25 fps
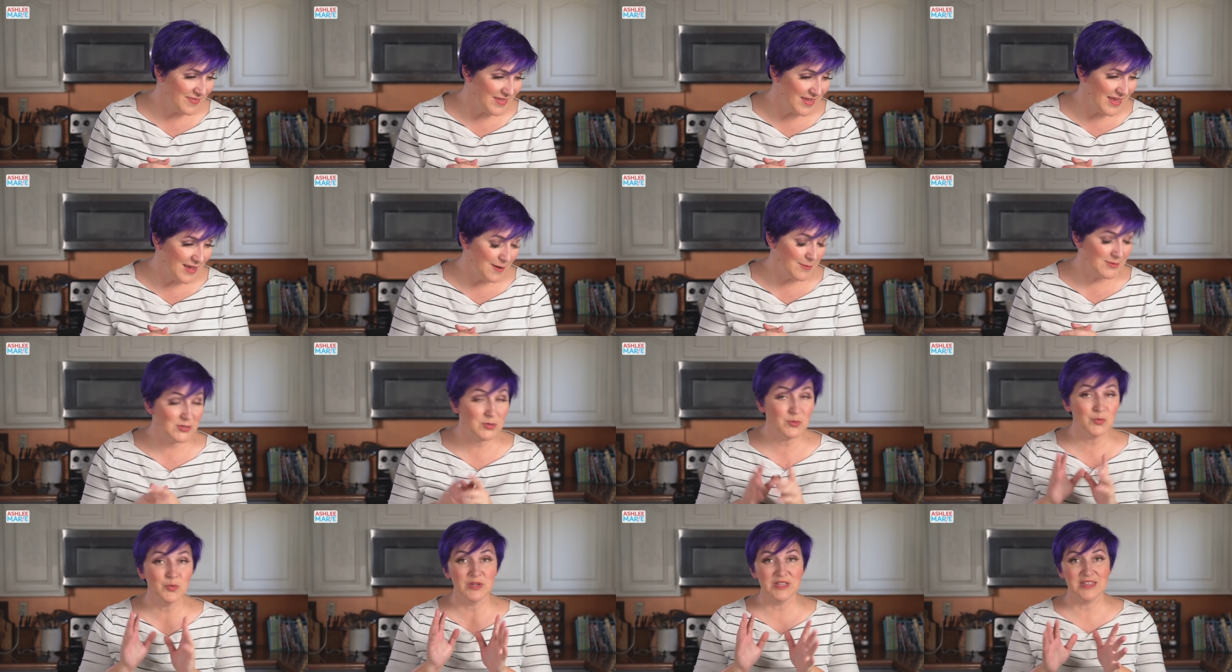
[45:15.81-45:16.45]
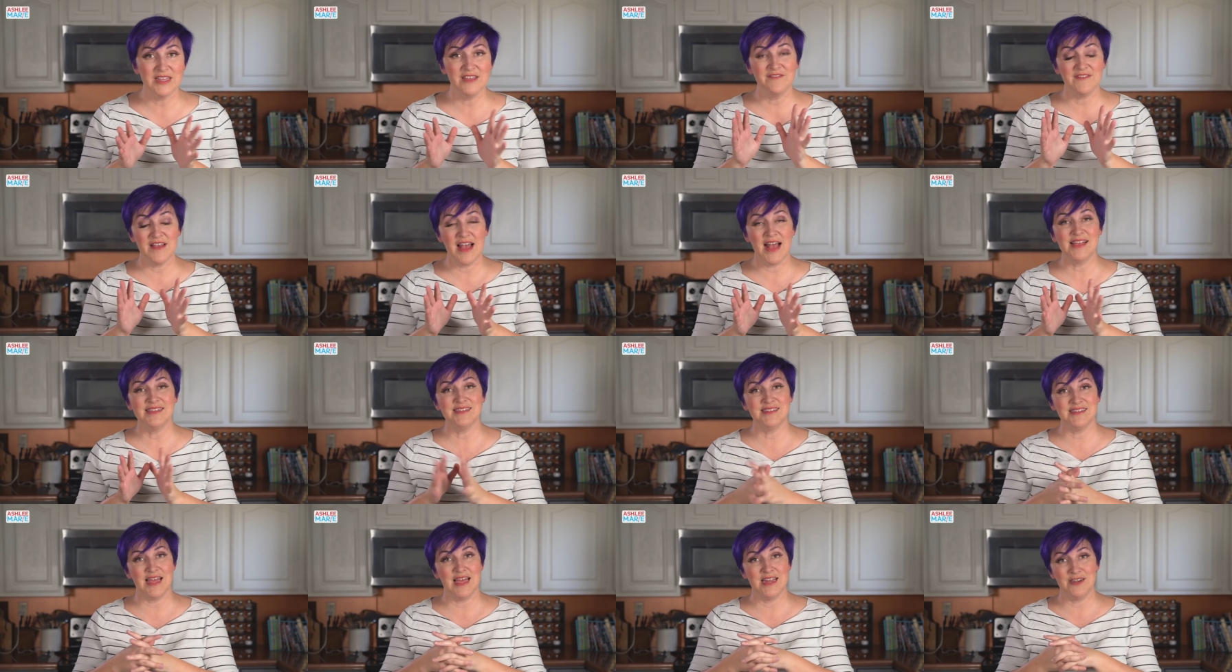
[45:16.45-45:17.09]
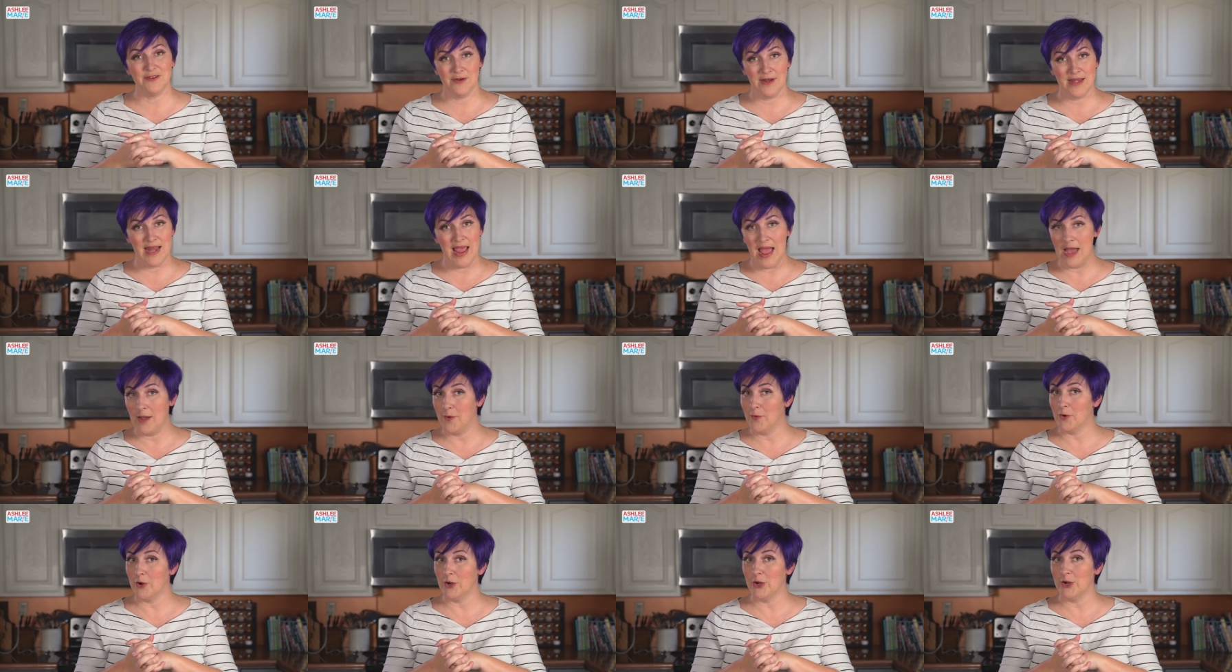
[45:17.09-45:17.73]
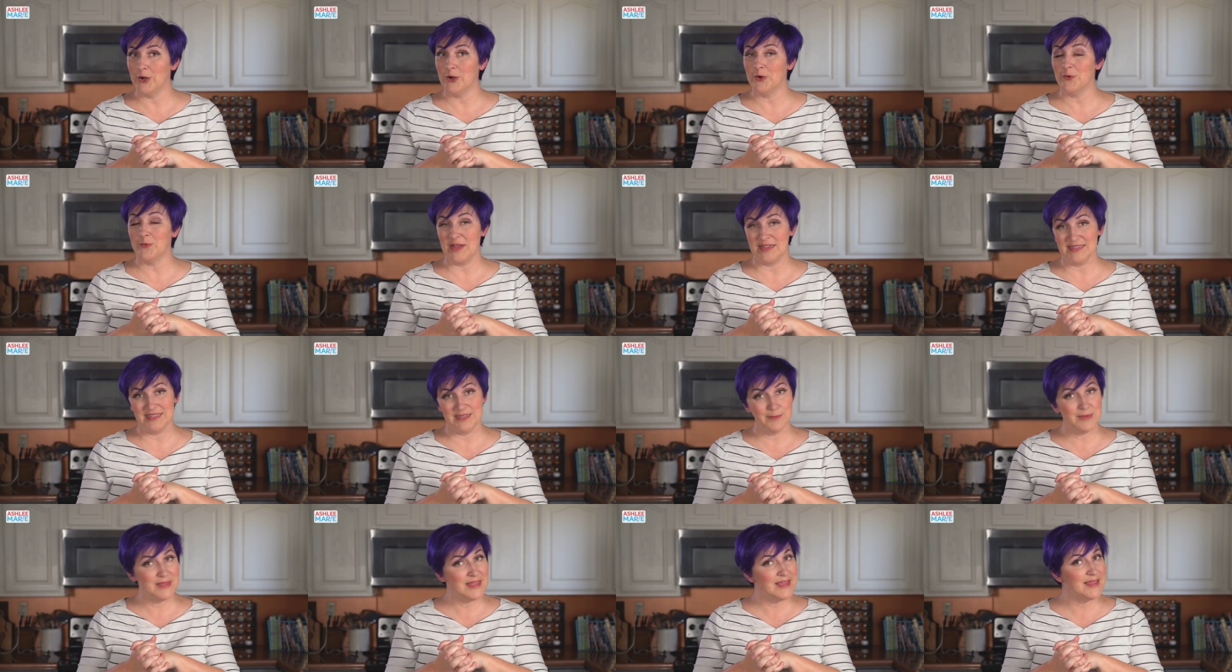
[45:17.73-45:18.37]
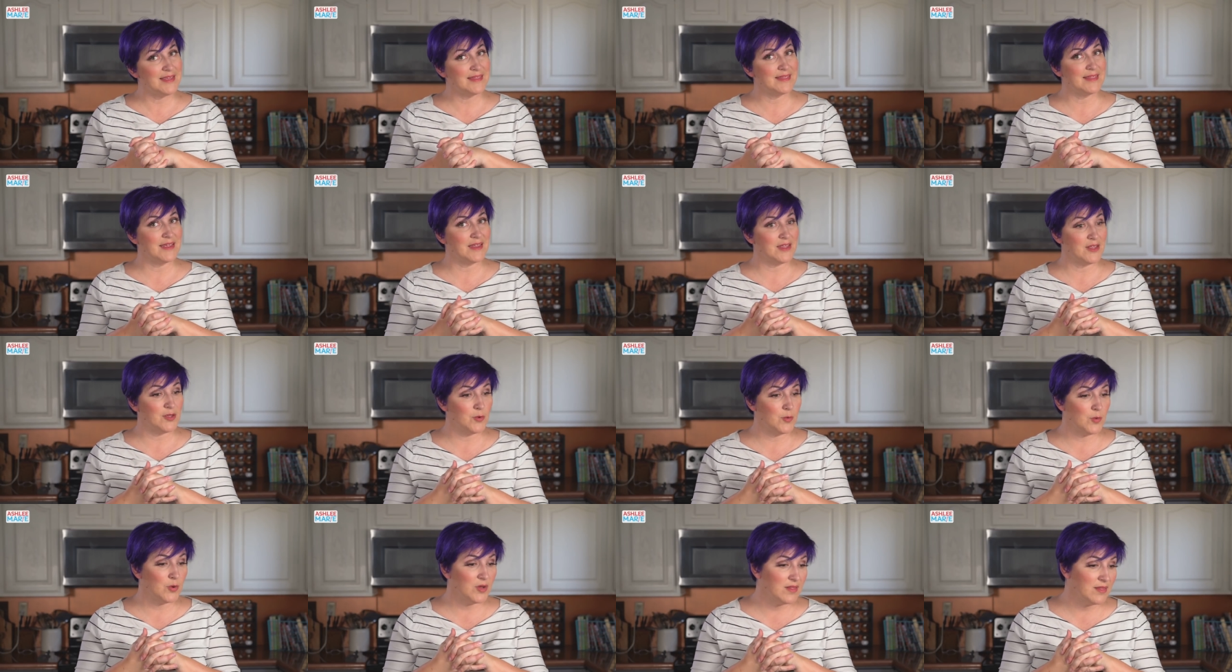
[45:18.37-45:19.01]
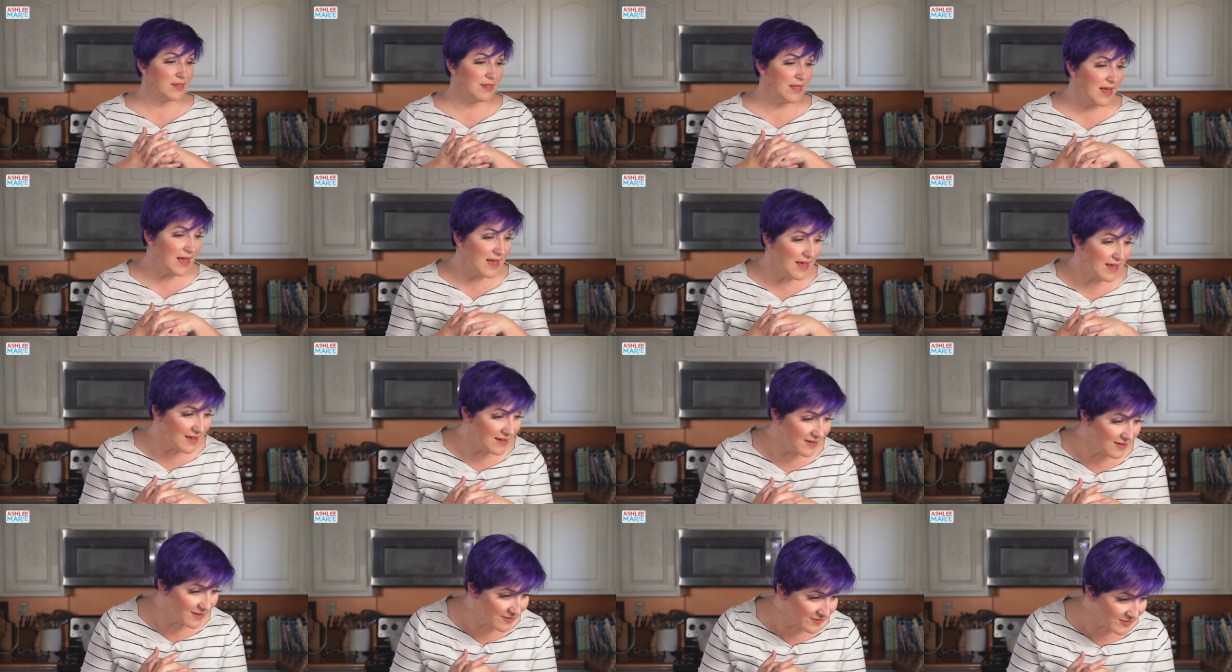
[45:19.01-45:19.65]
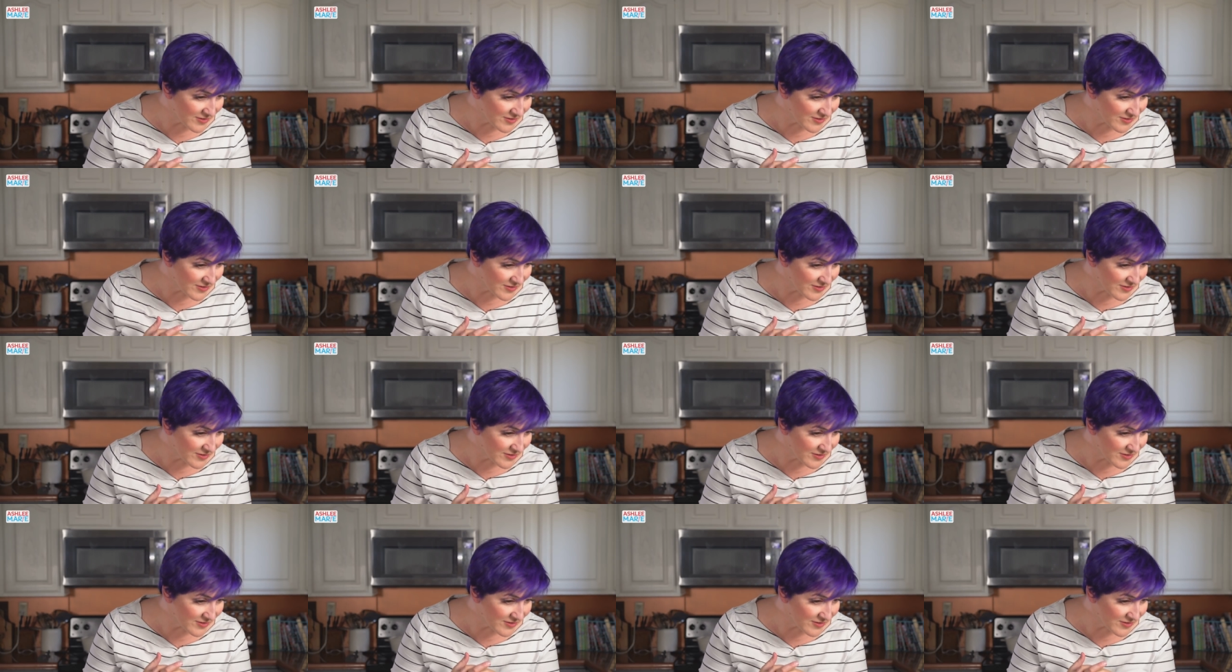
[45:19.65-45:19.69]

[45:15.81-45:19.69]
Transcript: It was a really fast, under an hour recipe that you will love